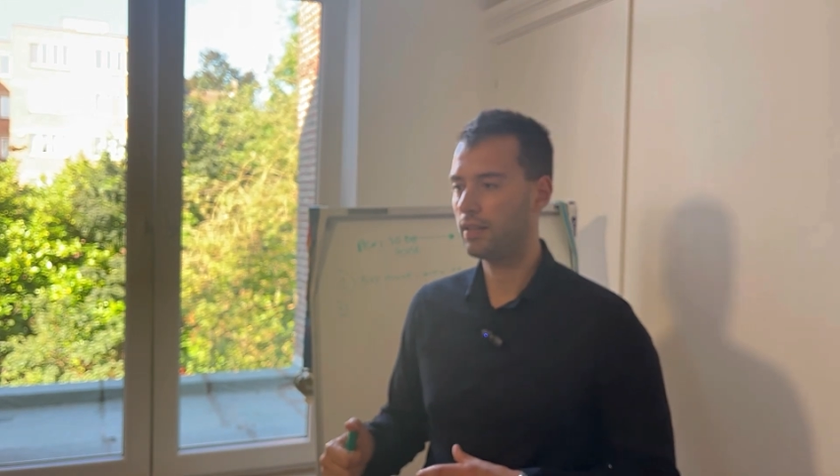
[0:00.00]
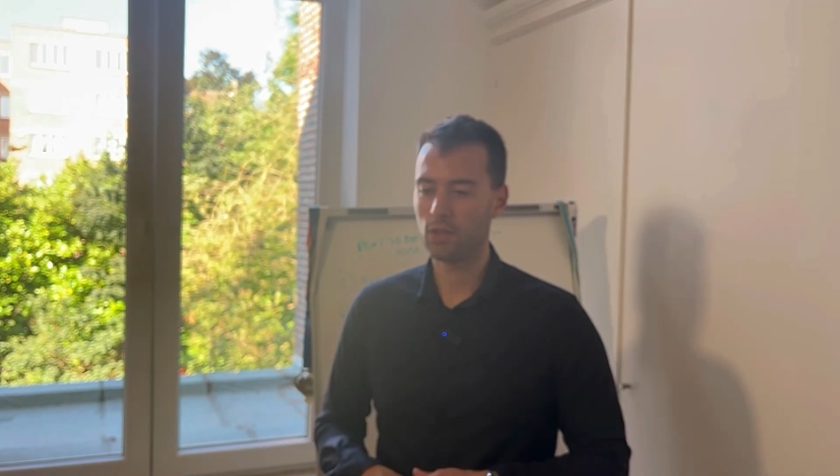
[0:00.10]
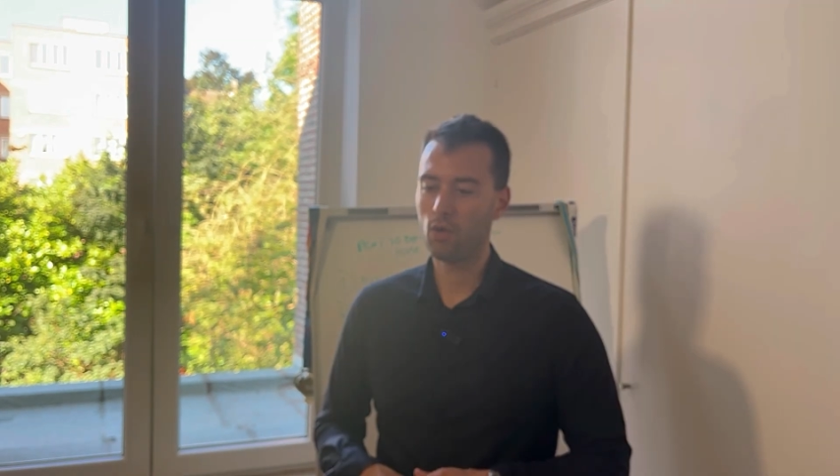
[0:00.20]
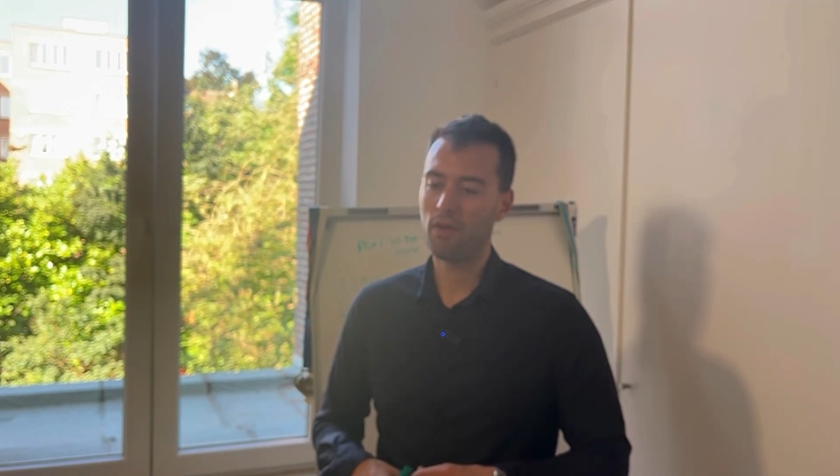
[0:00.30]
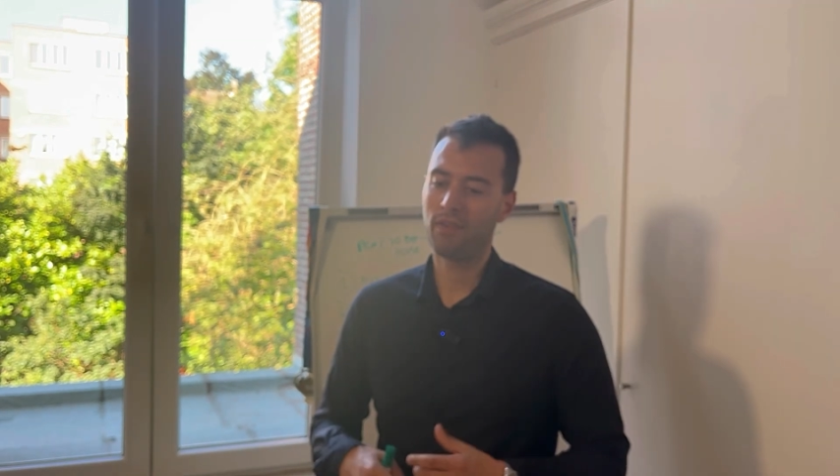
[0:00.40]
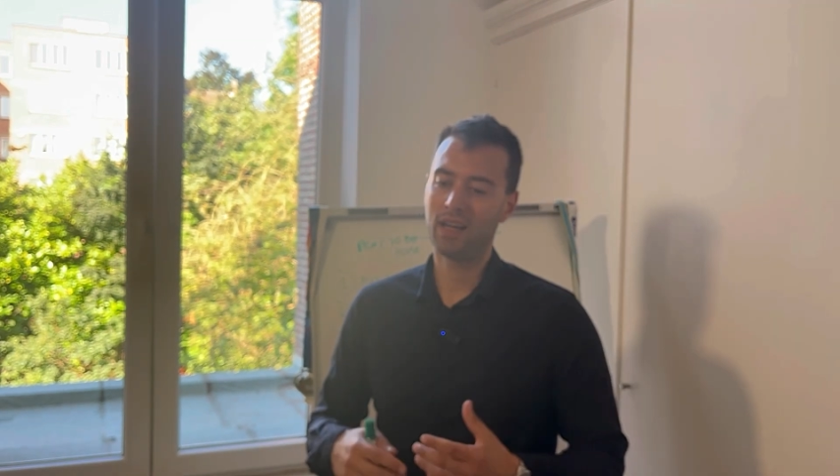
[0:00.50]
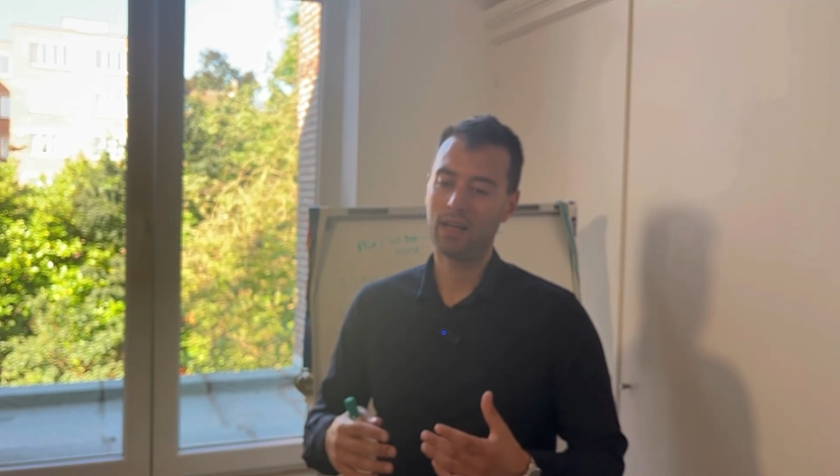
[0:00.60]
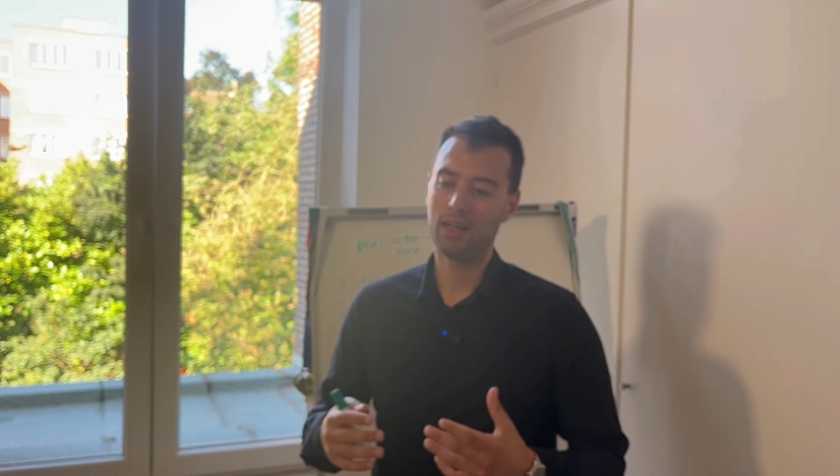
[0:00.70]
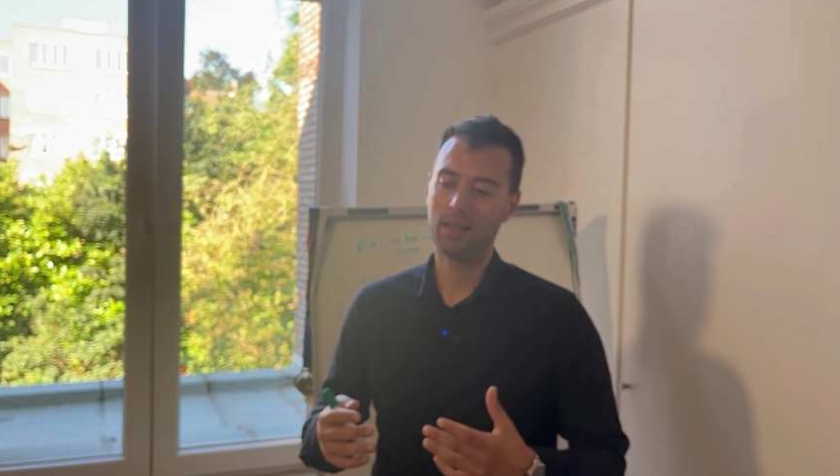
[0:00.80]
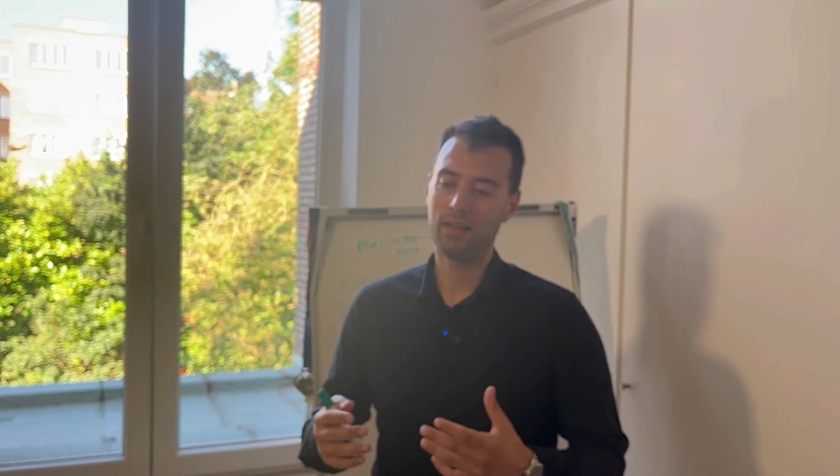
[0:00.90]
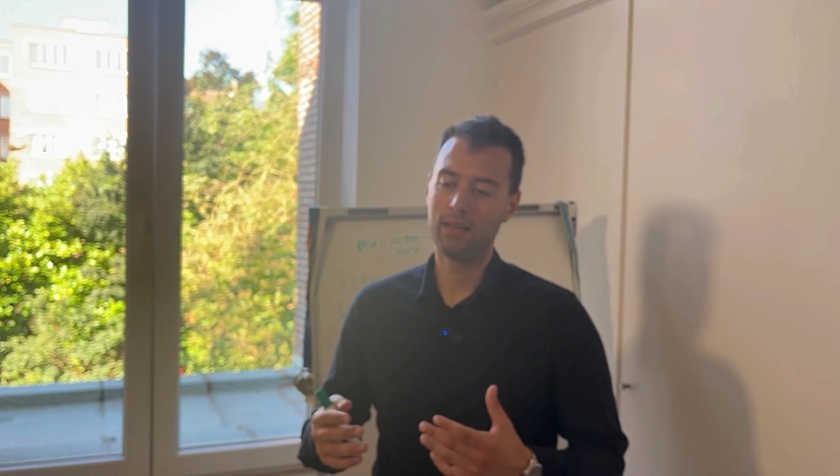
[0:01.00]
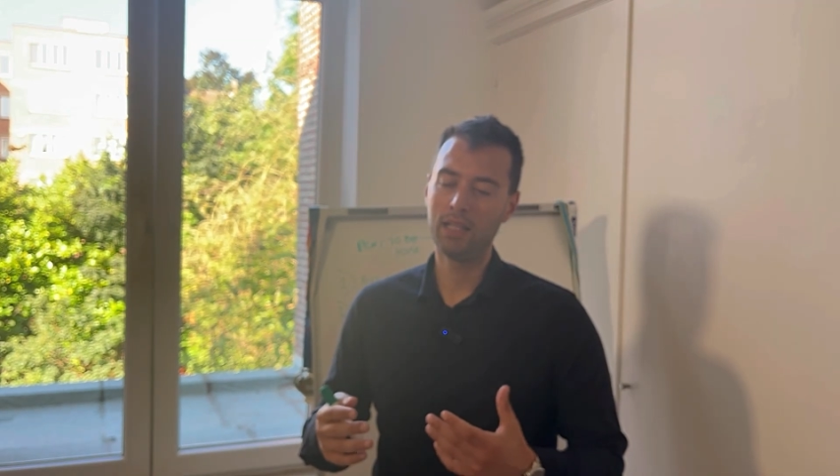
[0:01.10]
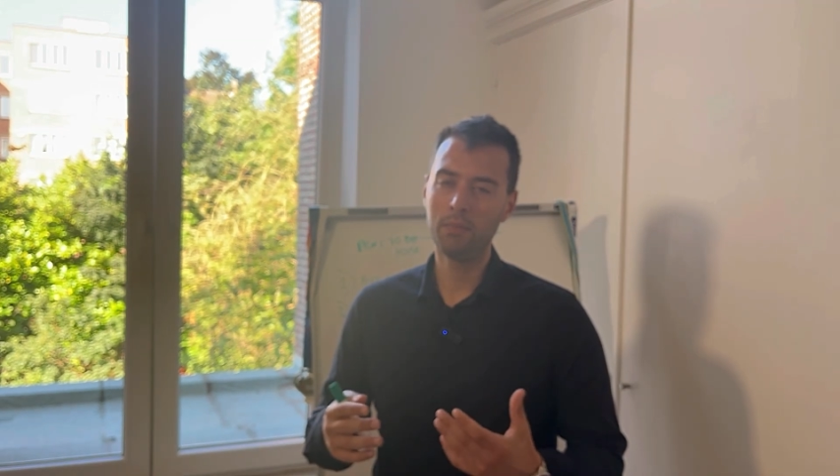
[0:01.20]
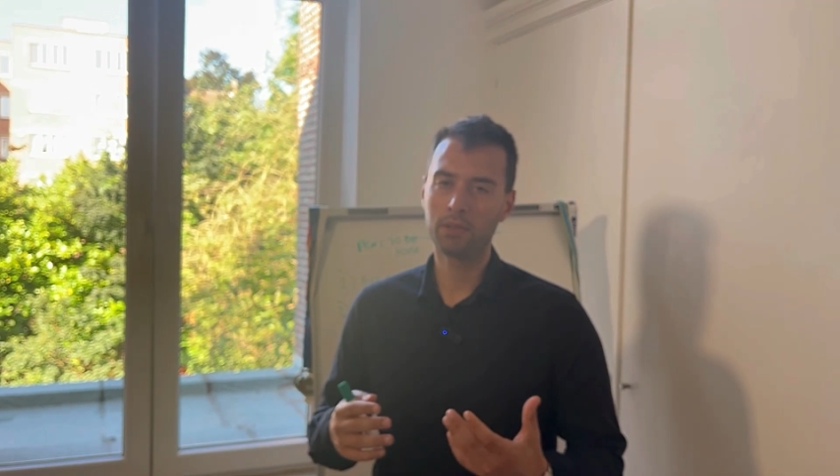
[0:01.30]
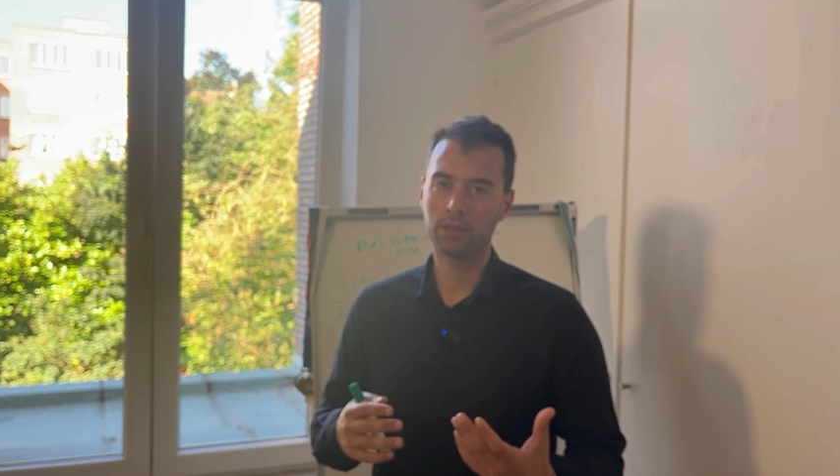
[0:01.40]
you have a
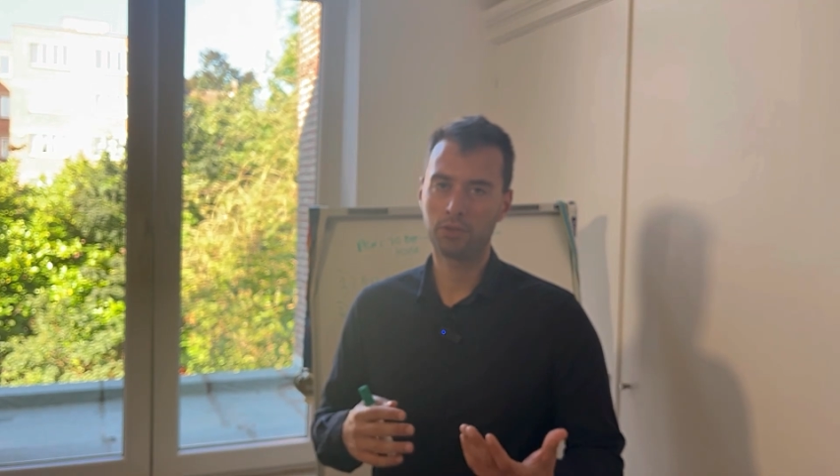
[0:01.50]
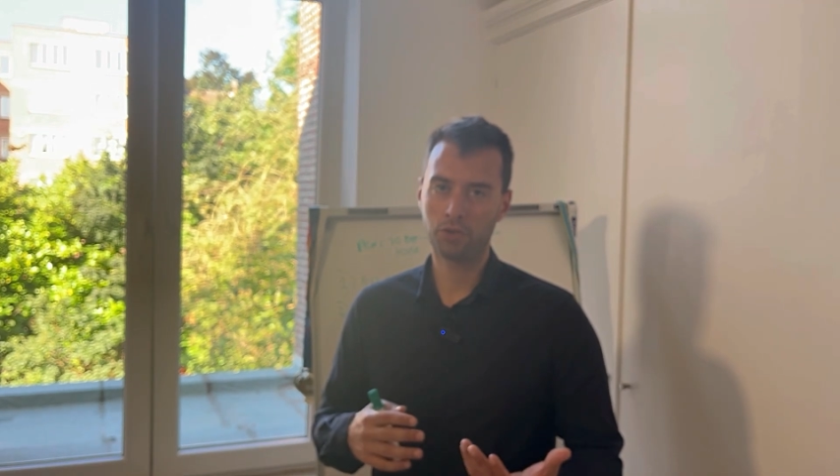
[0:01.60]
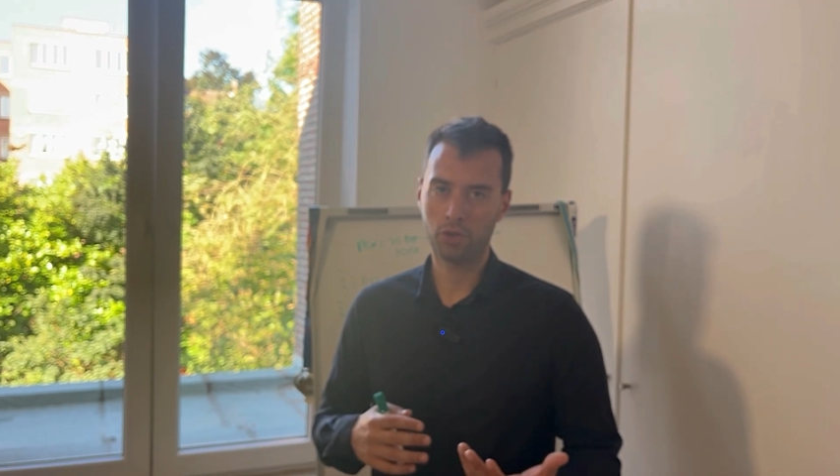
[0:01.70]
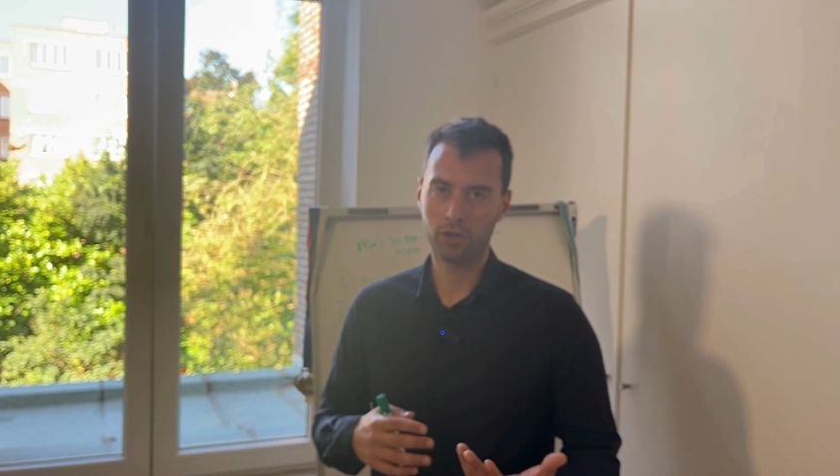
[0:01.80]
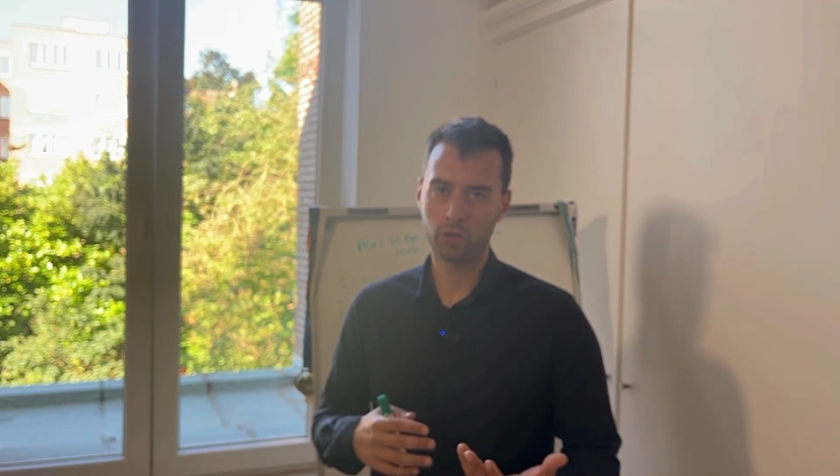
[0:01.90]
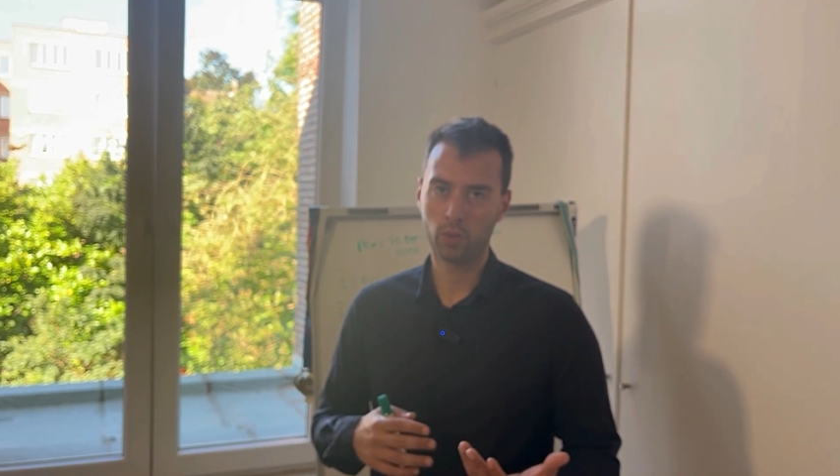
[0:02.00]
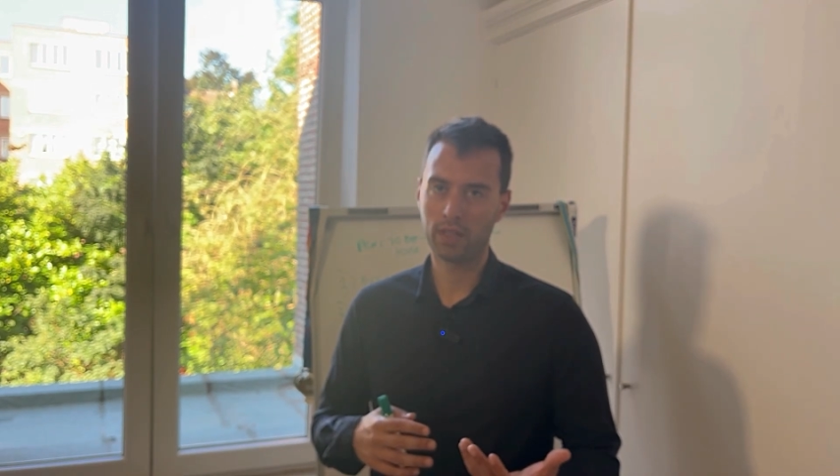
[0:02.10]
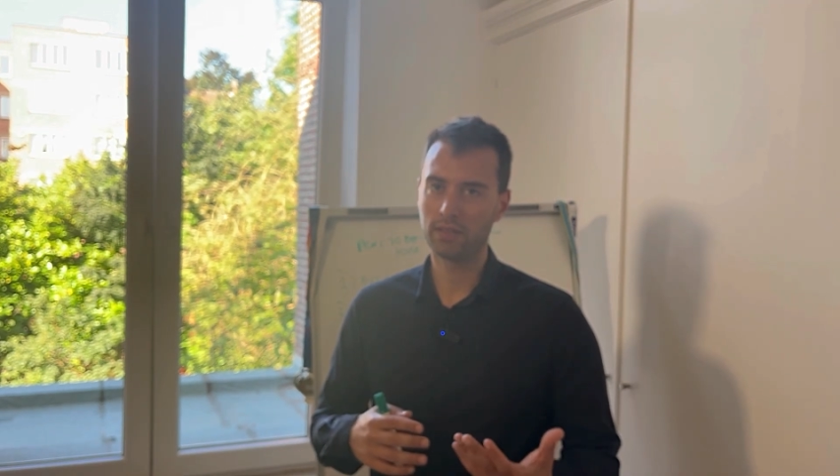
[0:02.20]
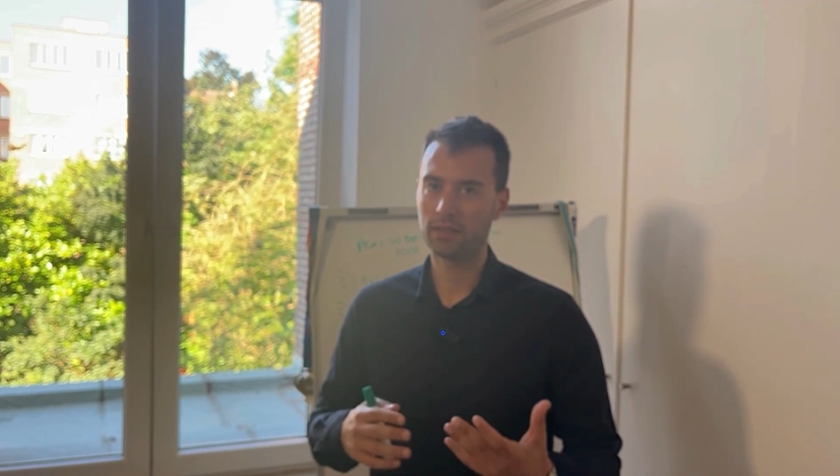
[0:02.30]
limited choice. We can